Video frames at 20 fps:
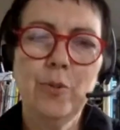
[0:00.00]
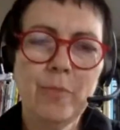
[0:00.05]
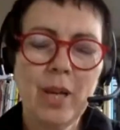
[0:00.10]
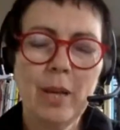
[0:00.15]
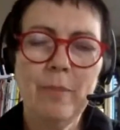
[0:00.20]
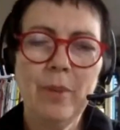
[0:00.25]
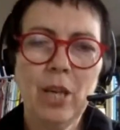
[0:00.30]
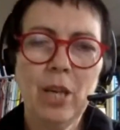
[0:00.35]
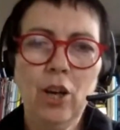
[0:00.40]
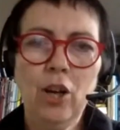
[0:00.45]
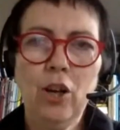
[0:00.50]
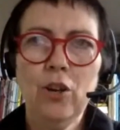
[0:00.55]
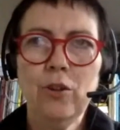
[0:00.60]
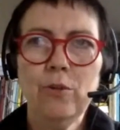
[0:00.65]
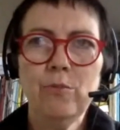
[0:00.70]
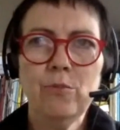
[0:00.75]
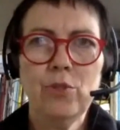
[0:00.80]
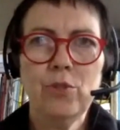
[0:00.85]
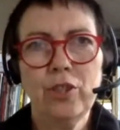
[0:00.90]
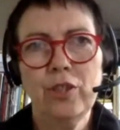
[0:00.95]
may be at
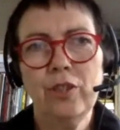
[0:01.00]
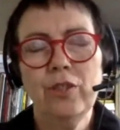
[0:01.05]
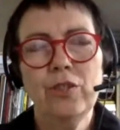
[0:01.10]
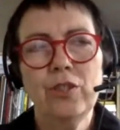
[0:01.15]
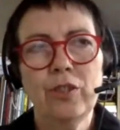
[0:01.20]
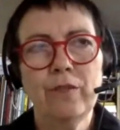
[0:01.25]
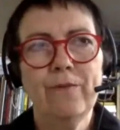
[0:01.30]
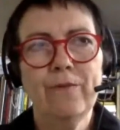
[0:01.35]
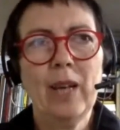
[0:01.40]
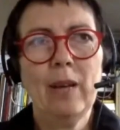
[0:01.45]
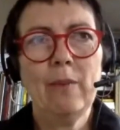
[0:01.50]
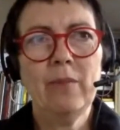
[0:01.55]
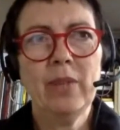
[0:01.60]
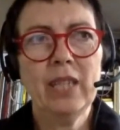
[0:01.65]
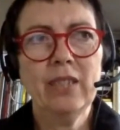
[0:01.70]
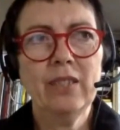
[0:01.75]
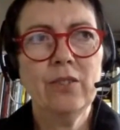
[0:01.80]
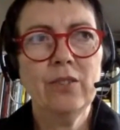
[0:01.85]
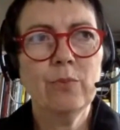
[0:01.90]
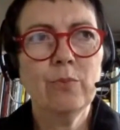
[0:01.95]
home, to
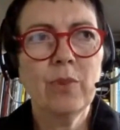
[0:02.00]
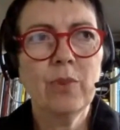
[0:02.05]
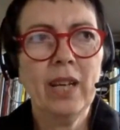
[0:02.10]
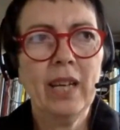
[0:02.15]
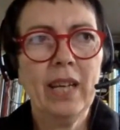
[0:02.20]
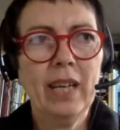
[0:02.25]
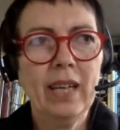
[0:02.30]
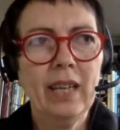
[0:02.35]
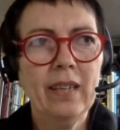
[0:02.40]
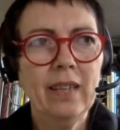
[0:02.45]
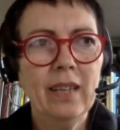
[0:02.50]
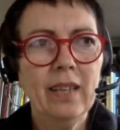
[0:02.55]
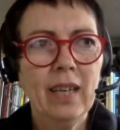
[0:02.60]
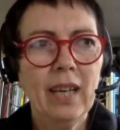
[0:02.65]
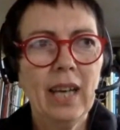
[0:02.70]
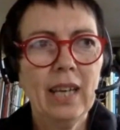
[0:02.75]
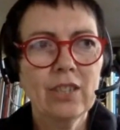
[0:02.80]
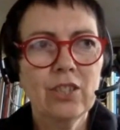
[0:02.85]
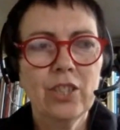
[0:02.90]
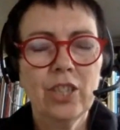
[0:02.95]
families where
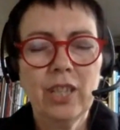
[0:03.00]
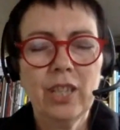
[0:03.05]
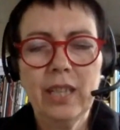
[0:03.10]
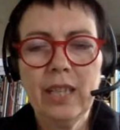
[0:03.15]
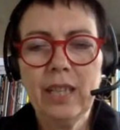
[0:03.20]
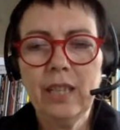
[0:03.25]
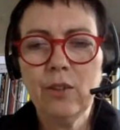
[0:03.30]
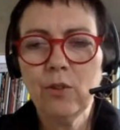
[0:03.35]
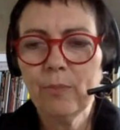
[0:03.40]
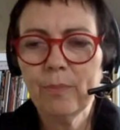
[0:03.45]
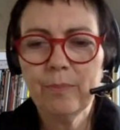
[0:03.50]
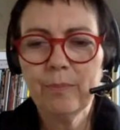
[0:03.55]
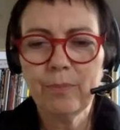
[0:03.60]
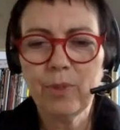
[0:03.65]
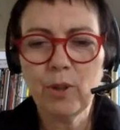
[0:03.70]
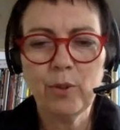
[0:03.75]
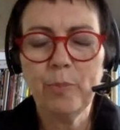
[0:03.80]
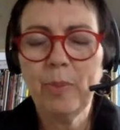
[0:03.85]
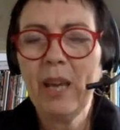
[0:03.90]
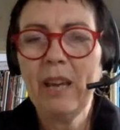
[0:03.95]
actually
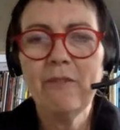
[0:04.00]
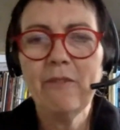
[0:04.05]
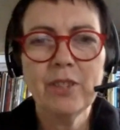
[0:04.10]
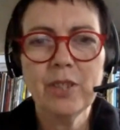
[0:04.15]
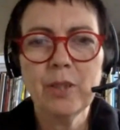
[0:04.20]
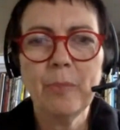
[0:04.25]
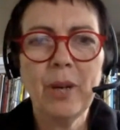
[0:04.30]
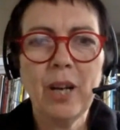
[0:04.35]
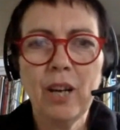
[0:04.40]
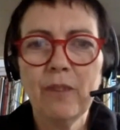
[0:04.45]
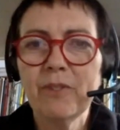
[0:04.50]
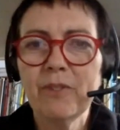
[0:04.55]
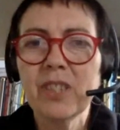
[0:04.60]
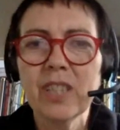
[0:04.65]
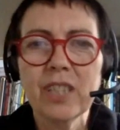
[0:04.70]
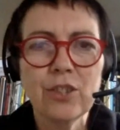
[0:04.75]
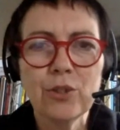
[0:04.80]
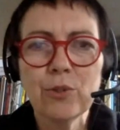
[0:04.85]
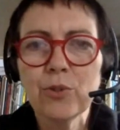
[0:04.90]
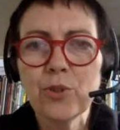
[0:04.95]
both parents are part of
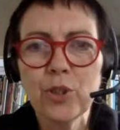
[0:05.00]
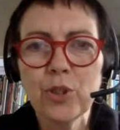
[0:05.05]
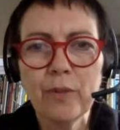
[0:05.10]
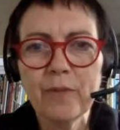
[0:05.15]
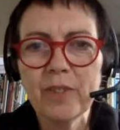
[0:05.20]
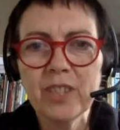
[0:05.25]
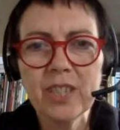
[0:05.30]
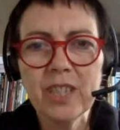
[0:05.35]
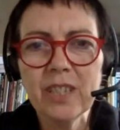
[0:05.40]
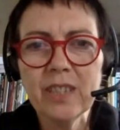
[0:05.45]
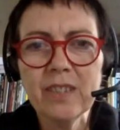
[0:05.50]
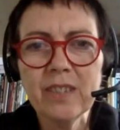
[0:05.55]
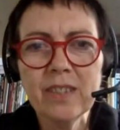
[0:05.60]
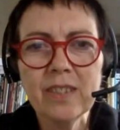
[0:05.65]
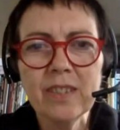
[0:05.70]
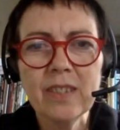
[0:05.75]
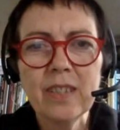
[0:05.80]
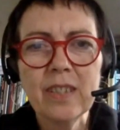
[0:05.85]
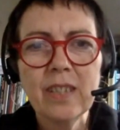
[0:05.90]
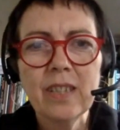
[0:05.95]
essential services,
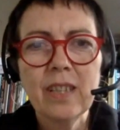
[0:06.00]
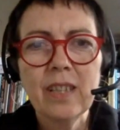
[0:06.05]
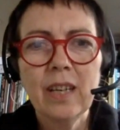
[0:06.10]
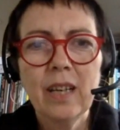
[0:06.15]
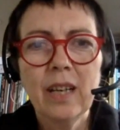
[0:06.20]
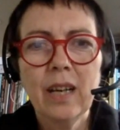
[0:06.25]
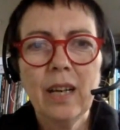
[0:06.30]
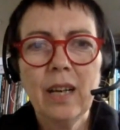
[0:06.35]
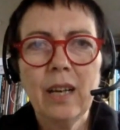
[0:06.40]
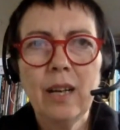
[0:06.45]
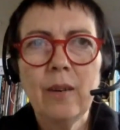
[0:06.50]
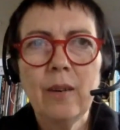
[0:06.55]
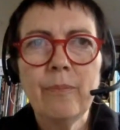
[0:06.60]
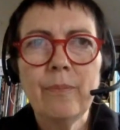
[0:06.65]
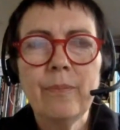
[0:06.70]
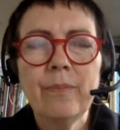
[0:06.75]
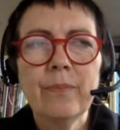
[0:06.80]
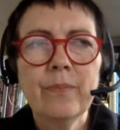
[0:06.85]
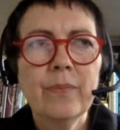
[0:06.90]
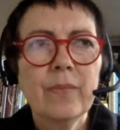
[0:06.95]
there's